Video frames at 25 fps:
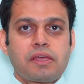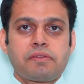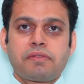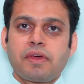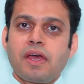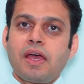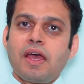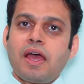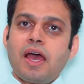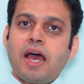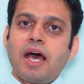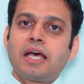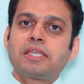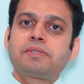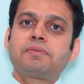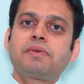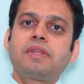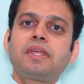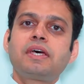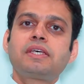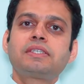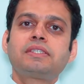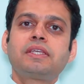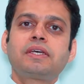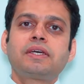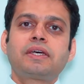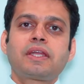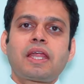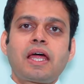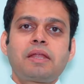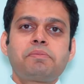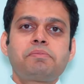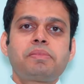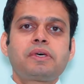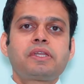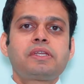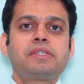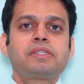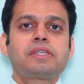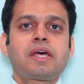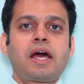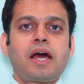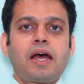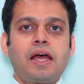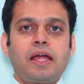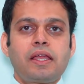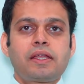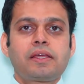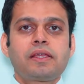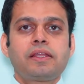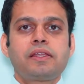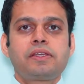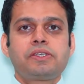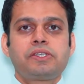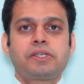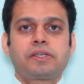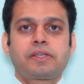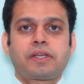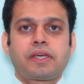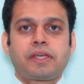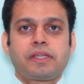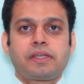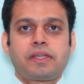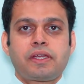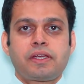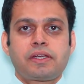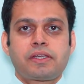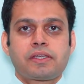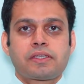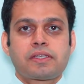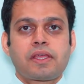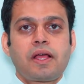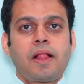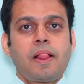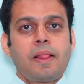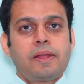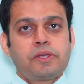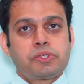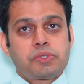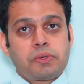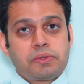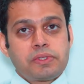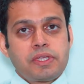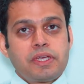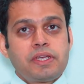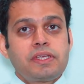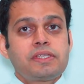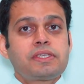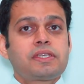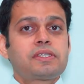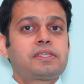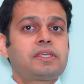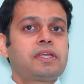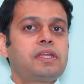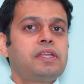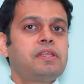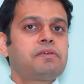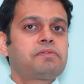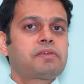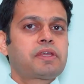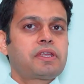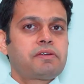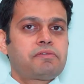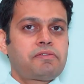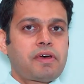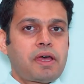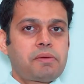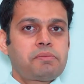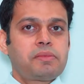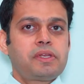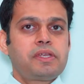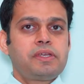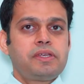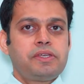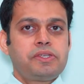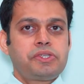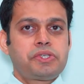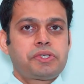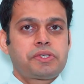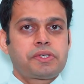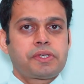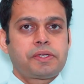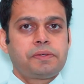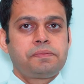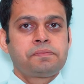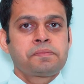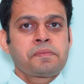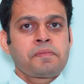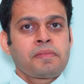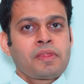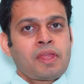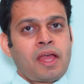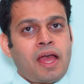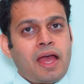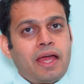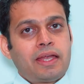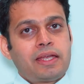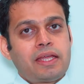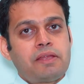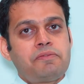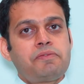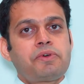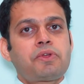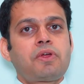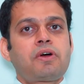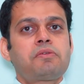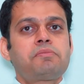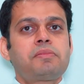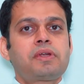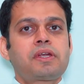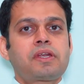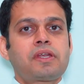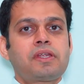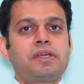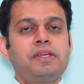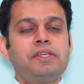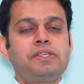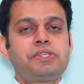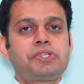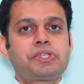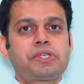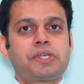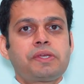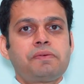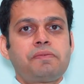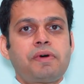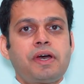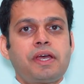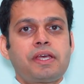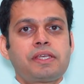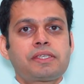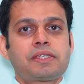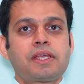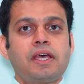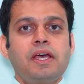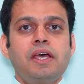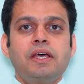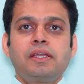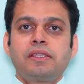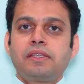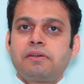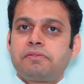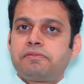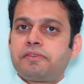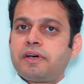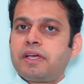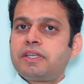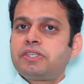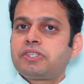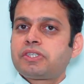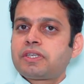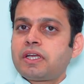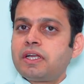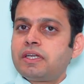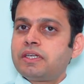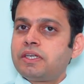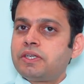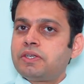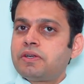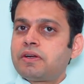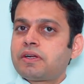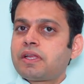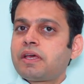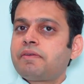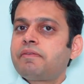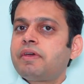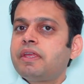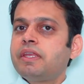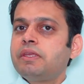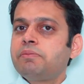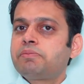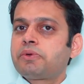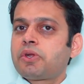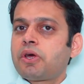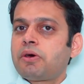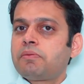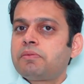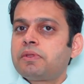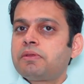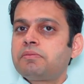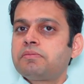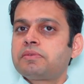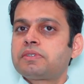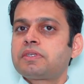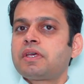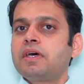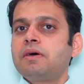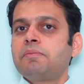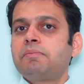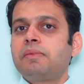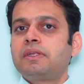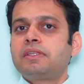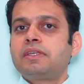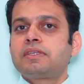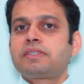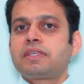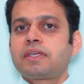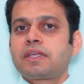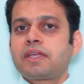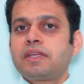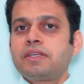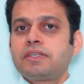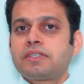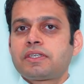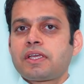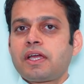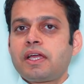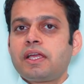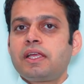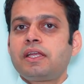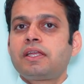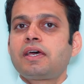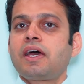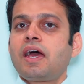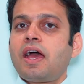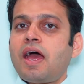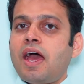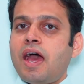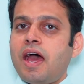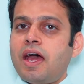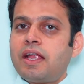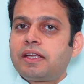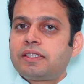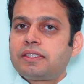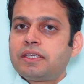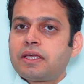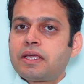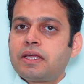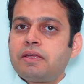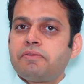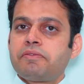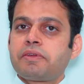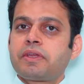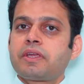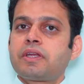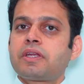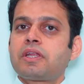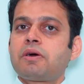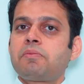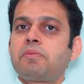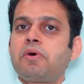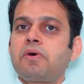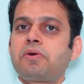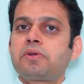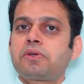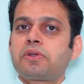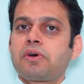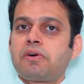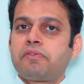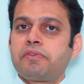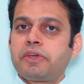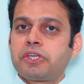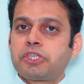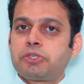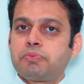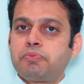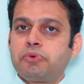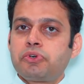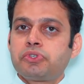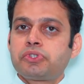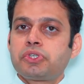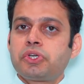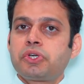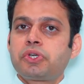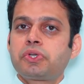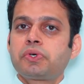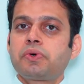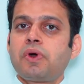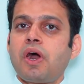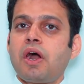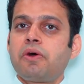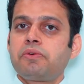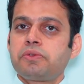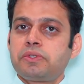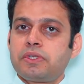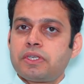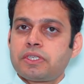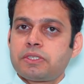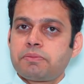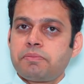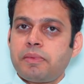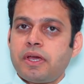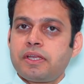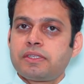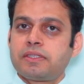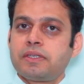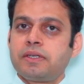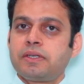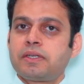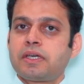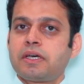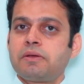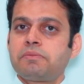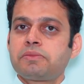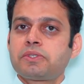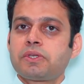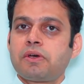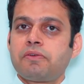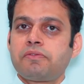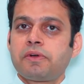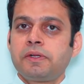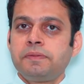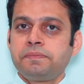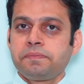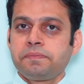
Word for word: life as well as the grandparents had allergic allergic rhinitis. So there is a significant family history. And environmental history wise, the first child did not have any problems, but the second child had significant amount of exposure to house dust mites in terms of